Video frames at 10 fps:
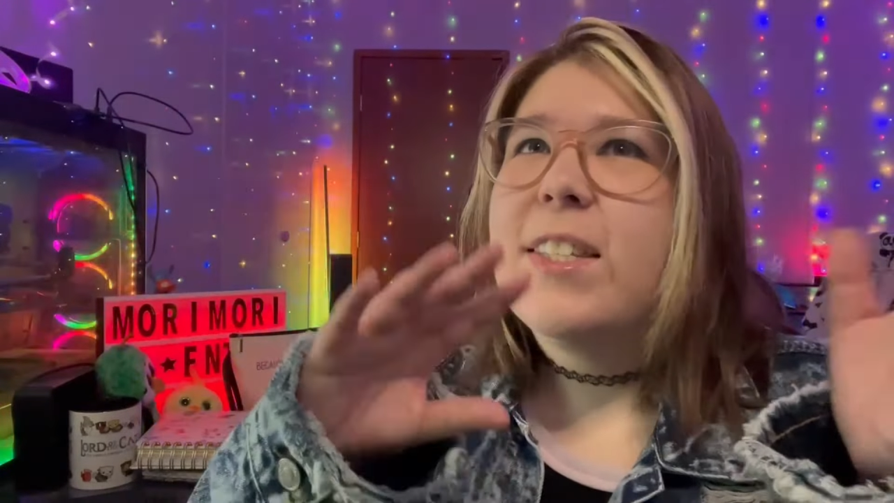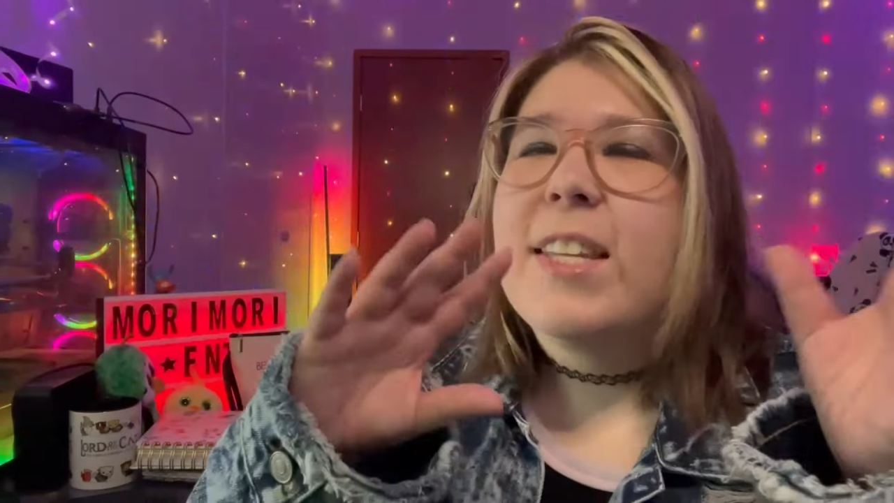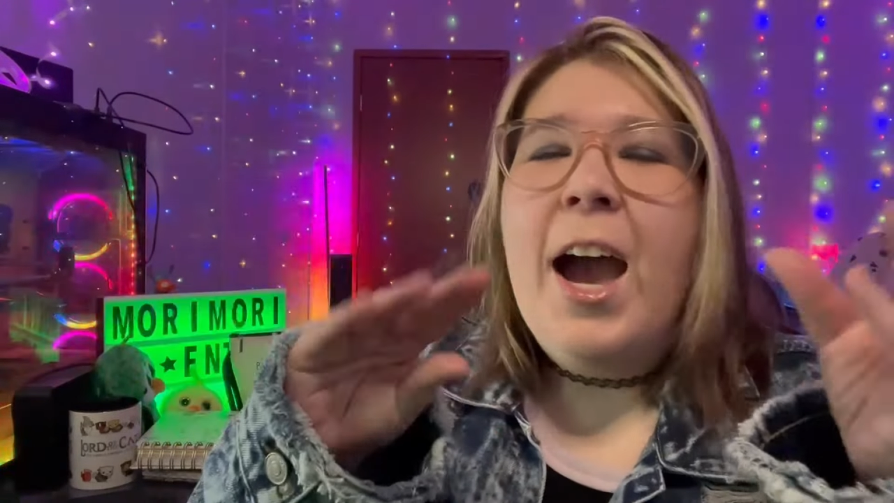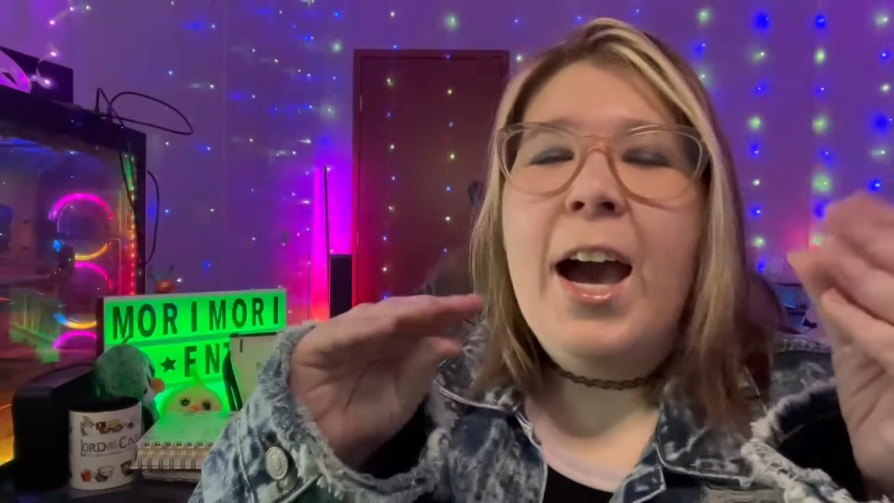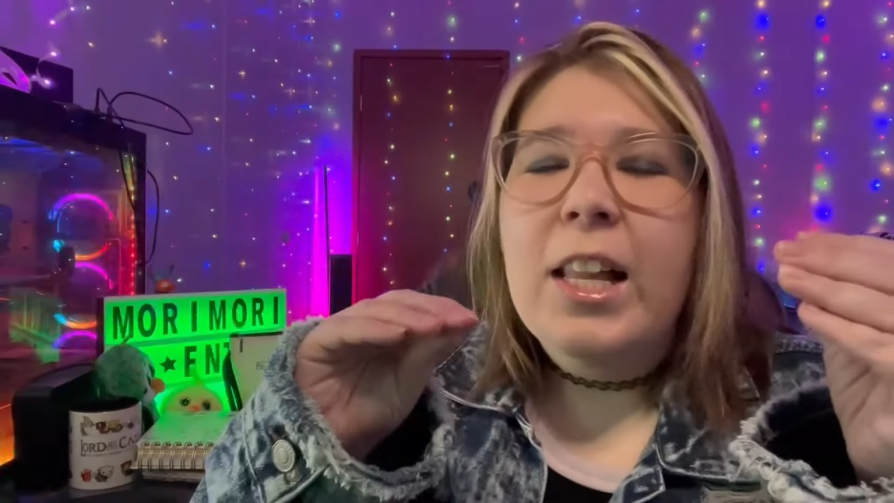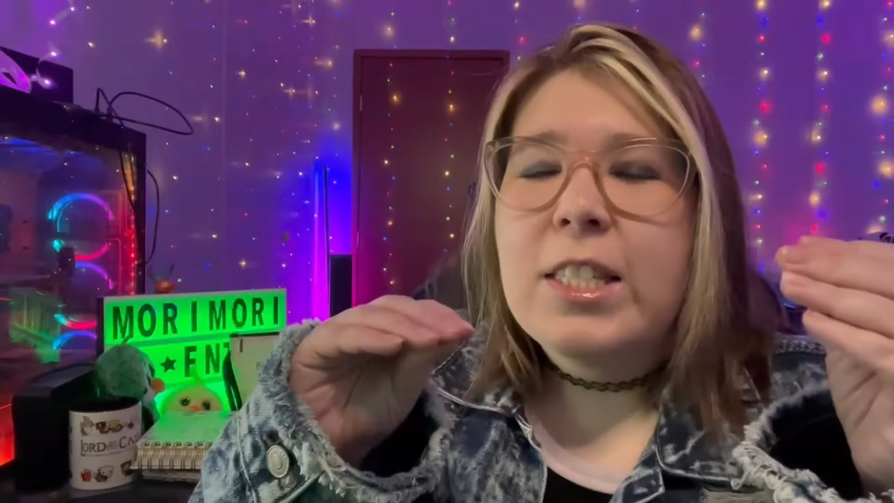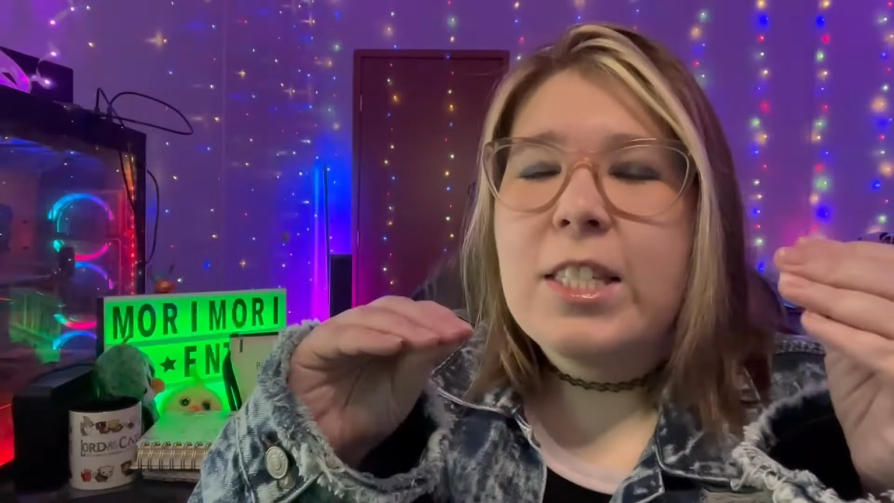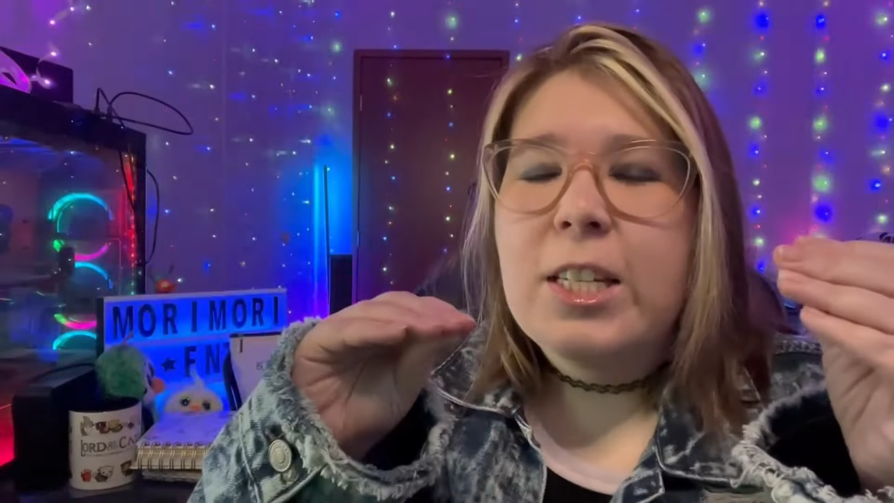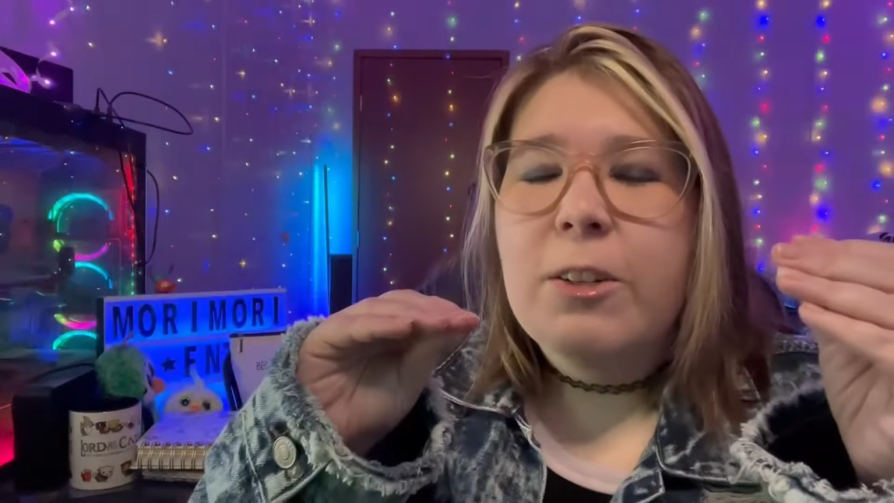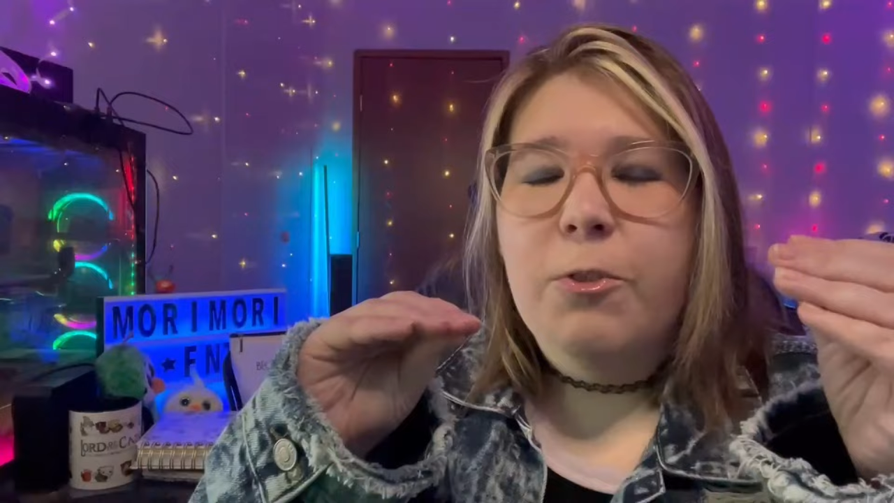
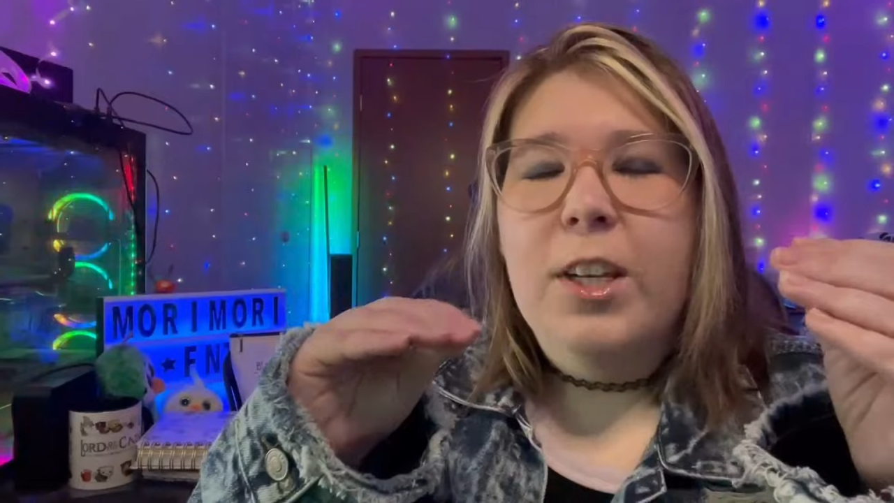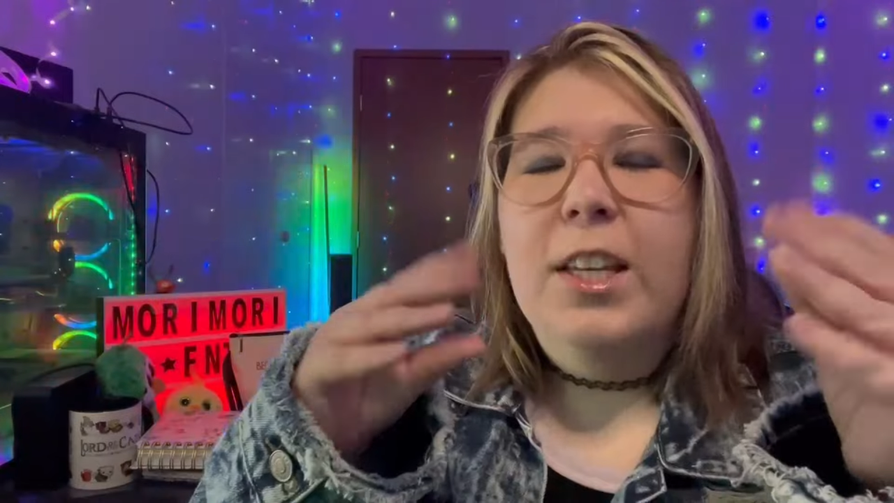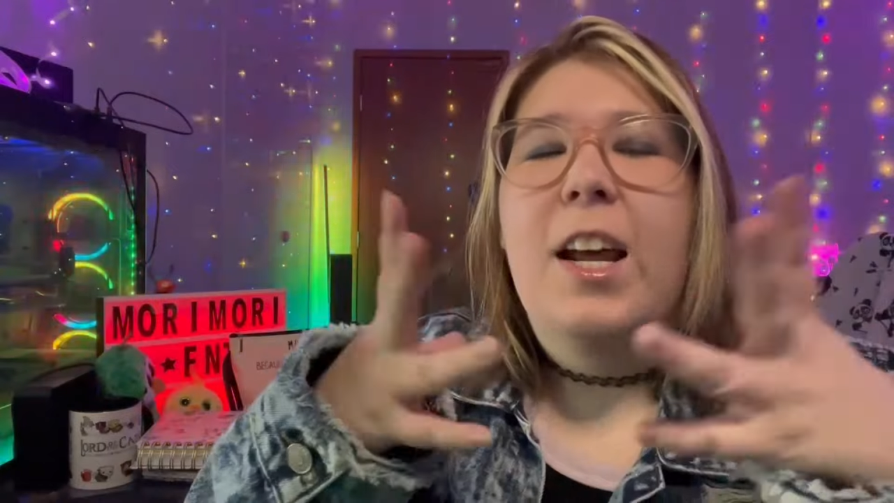talented freaking